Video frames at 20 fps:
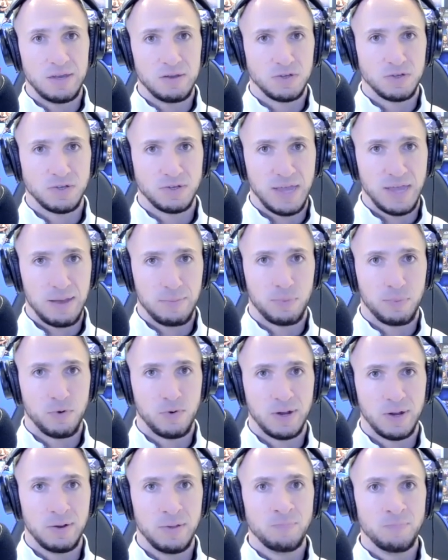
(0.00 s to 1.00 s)

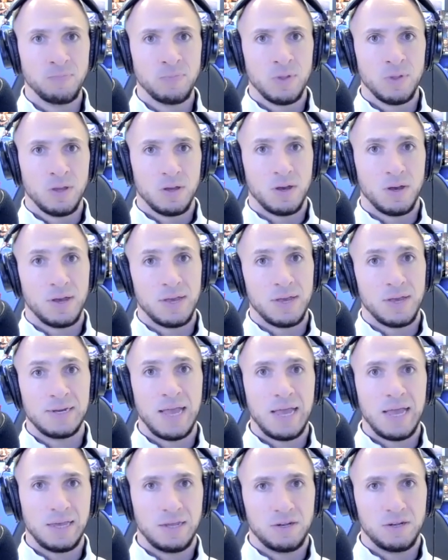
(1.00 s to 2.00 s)
standpoint, in
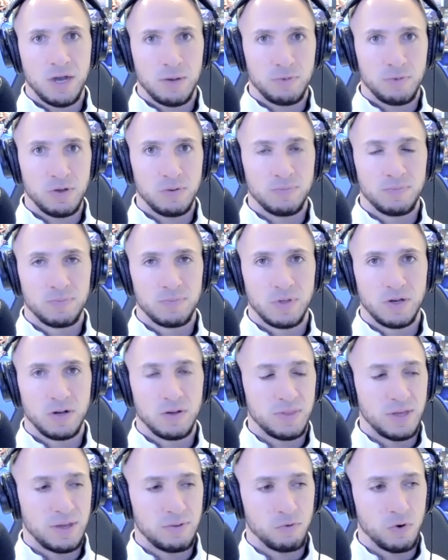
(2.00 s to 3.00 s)
AEW.
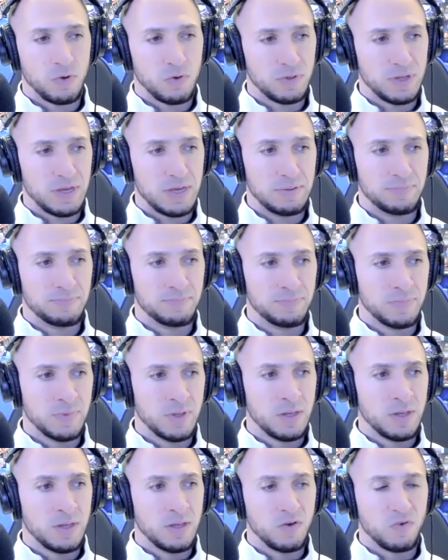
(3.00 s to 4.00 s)
They were only
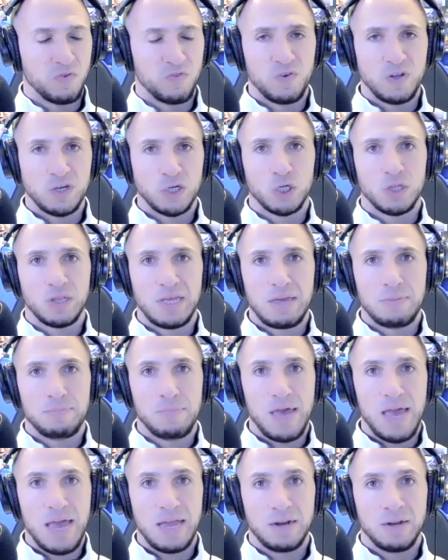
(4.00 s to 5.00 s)
officially
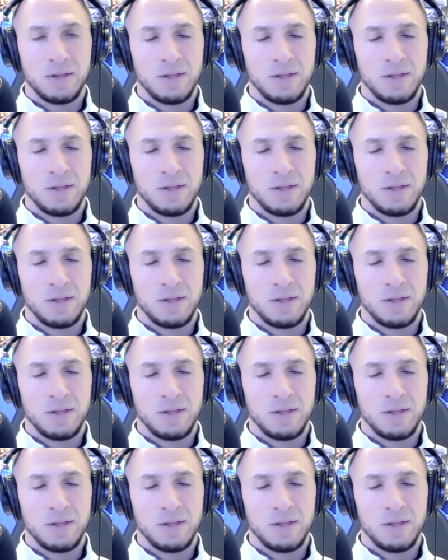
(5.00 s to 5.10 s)
made